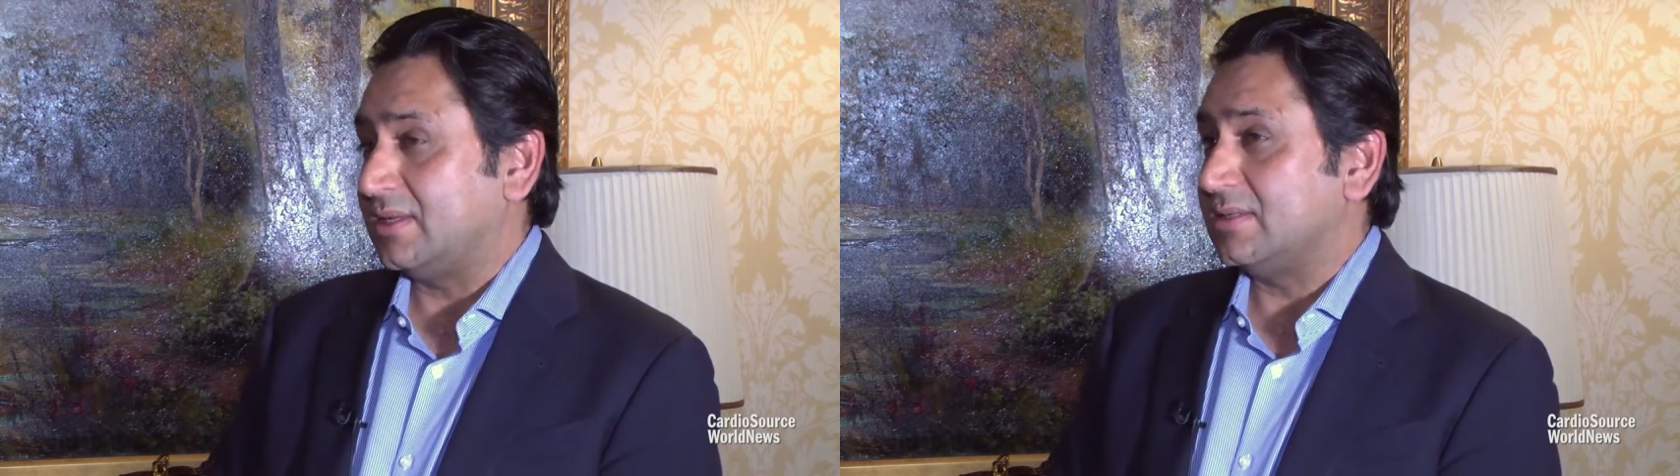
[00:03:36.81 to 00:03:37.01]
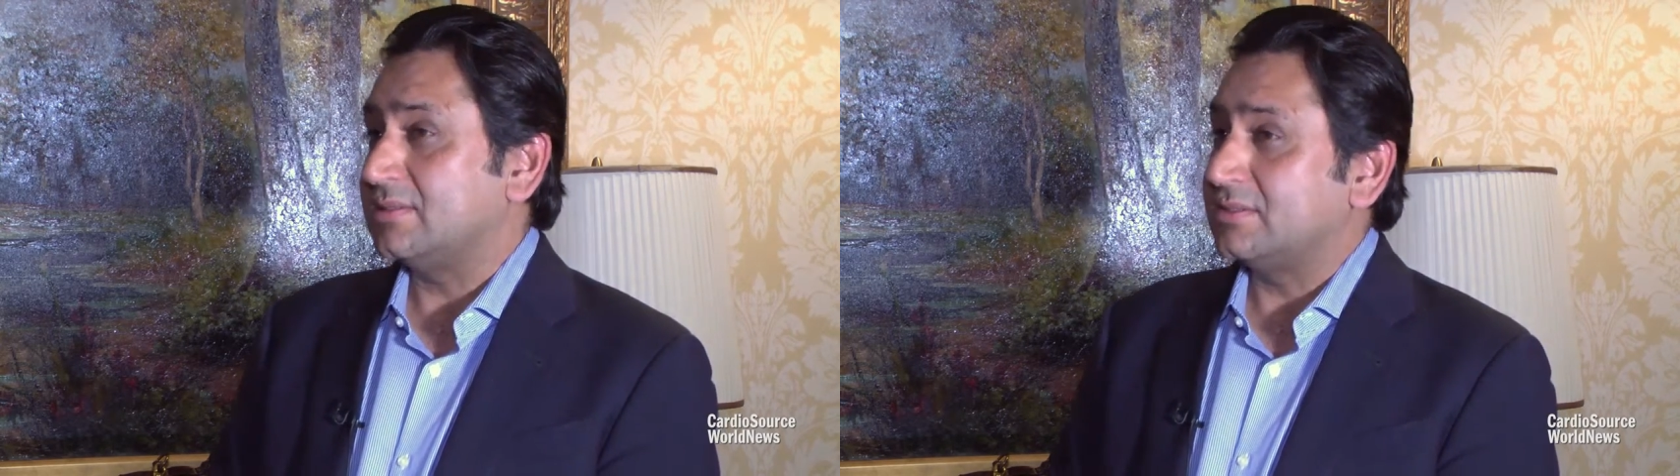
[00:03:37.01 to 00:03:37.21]

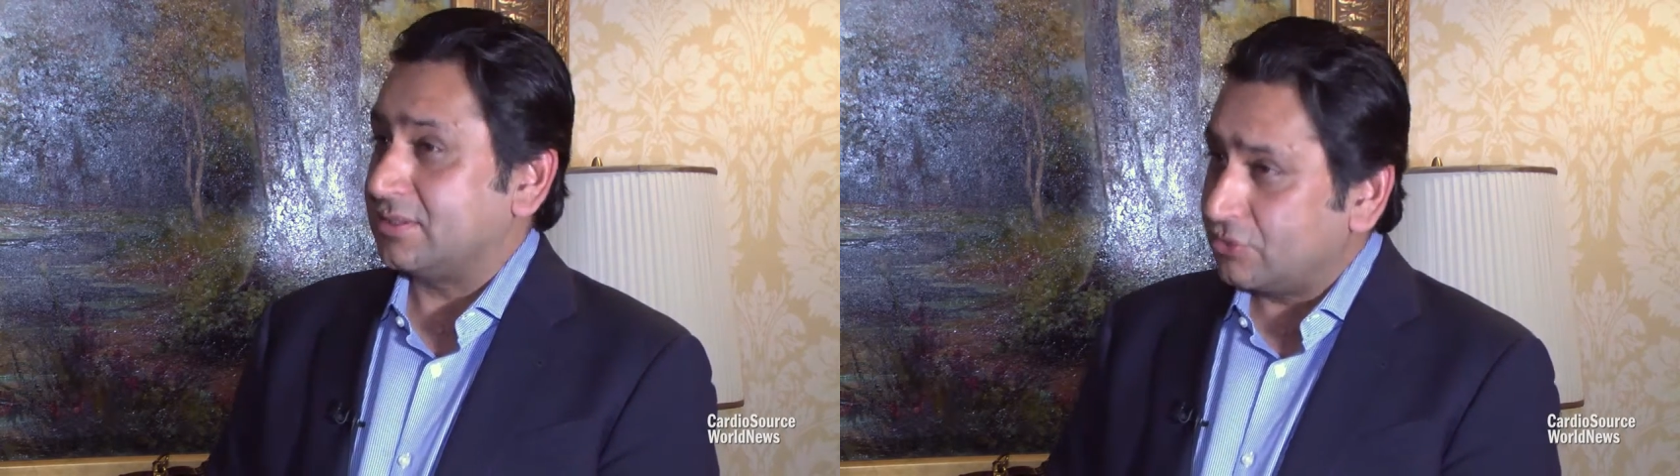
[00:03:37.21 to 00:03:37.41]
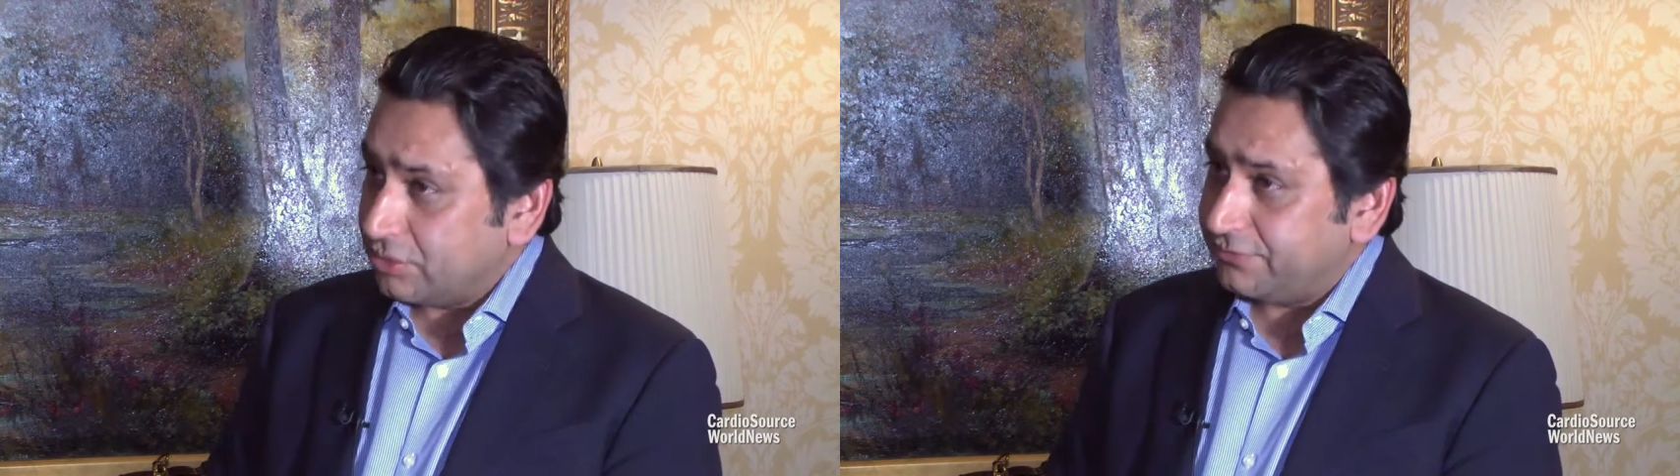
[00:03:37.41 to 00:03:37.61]
that this
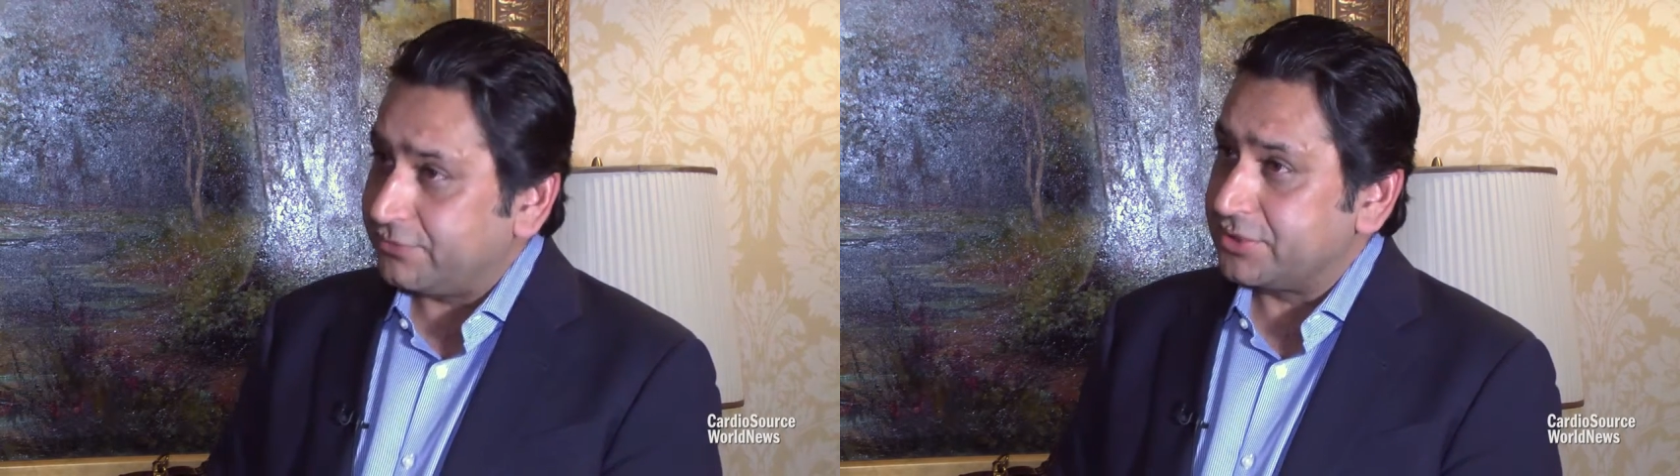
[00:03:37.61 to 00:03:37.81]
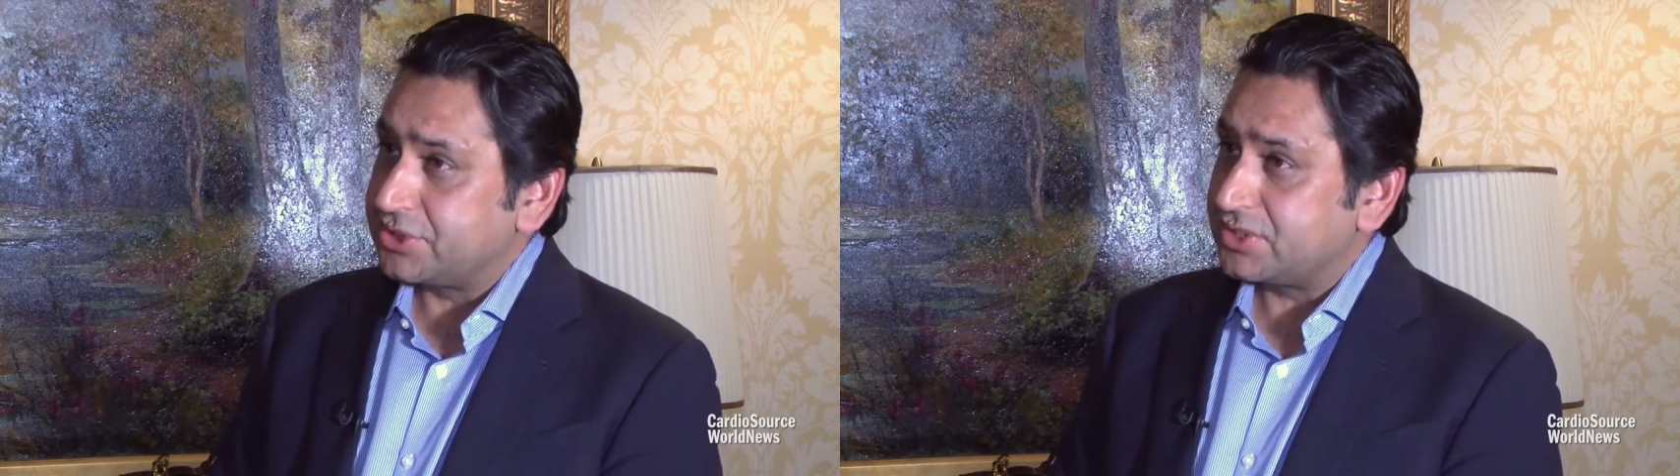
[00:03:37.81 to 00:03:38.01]
is a good
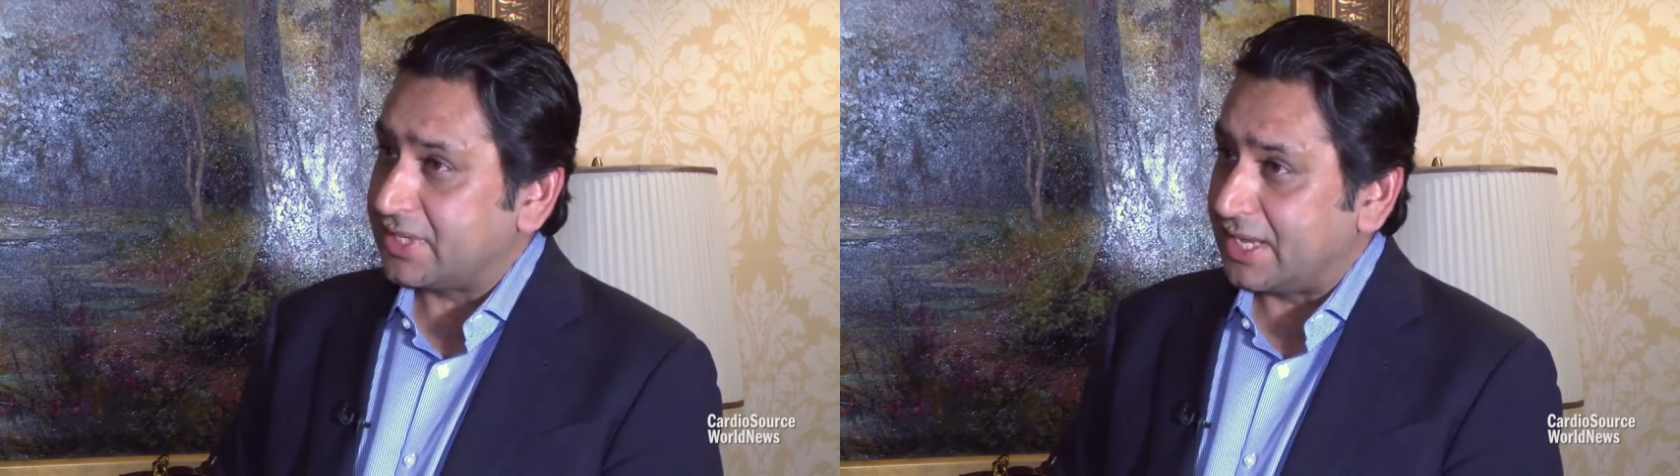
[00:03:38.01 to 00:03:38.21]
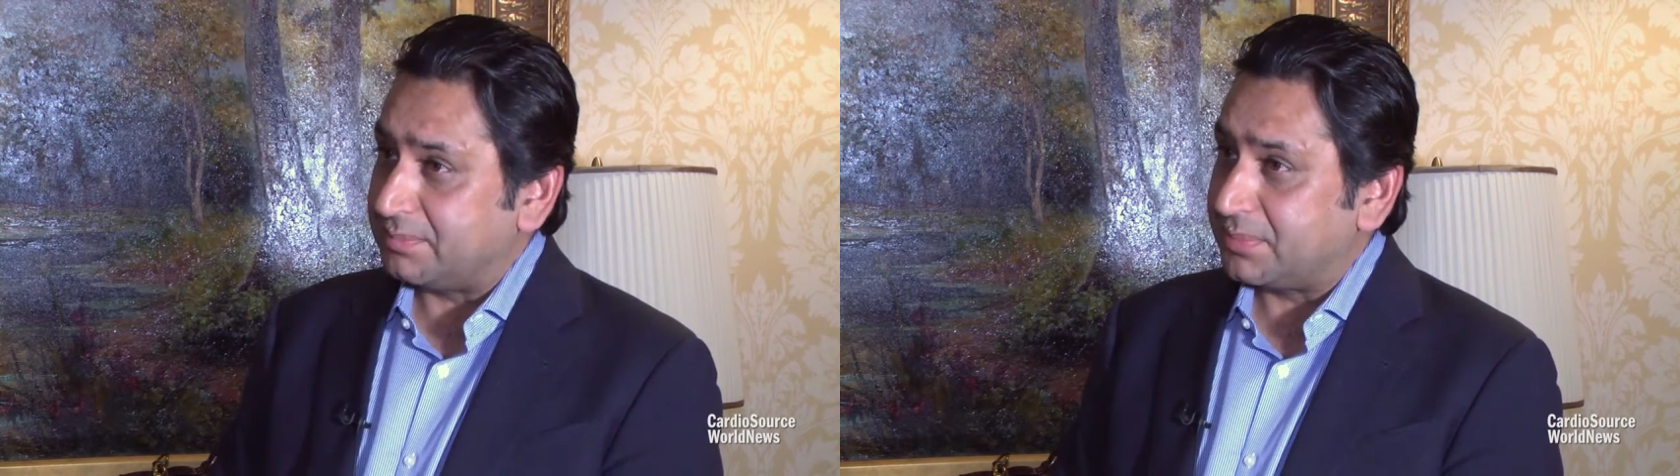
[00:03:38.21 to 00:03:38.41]
first
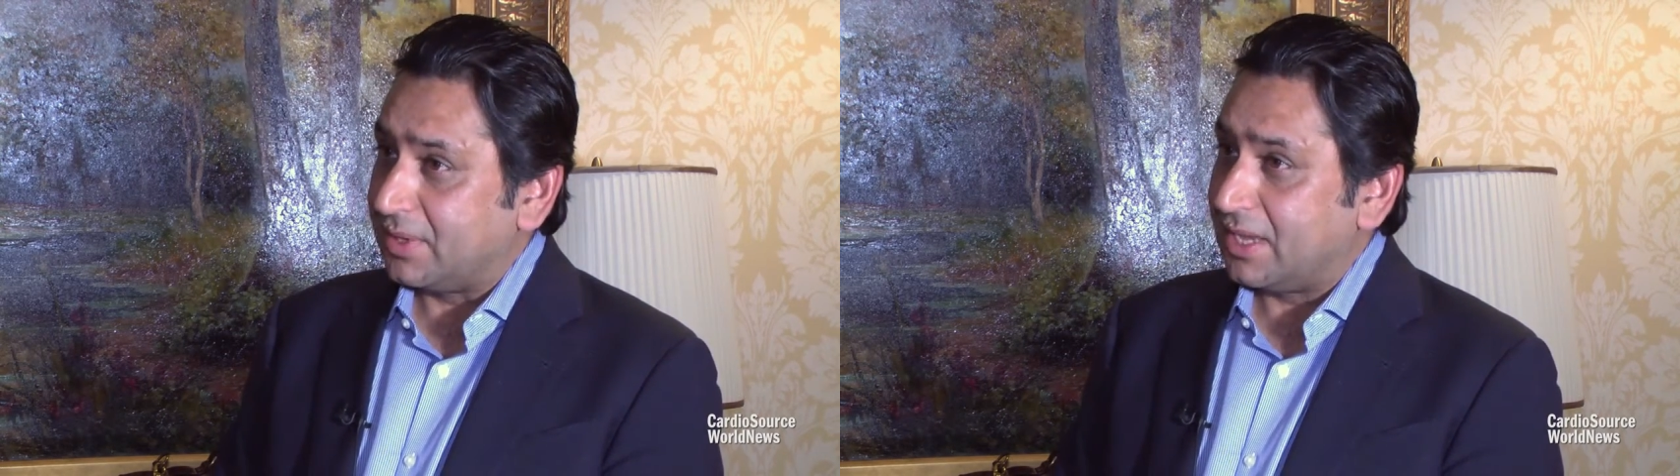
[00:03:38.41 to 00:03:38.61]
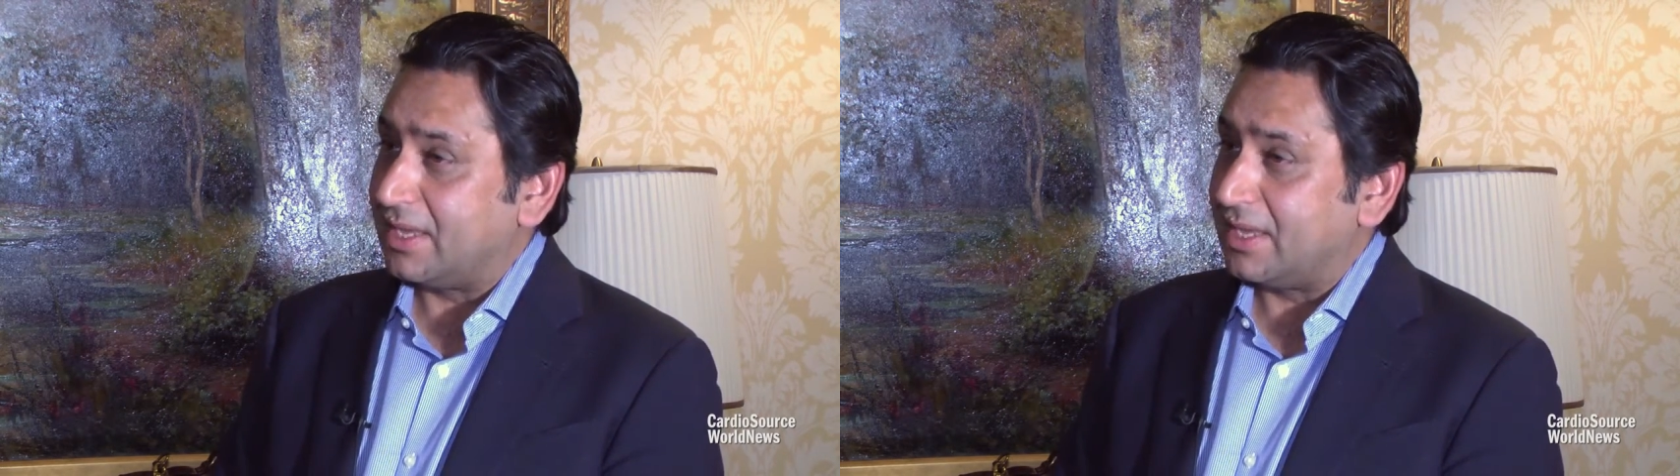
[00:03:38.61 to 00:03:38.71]
step,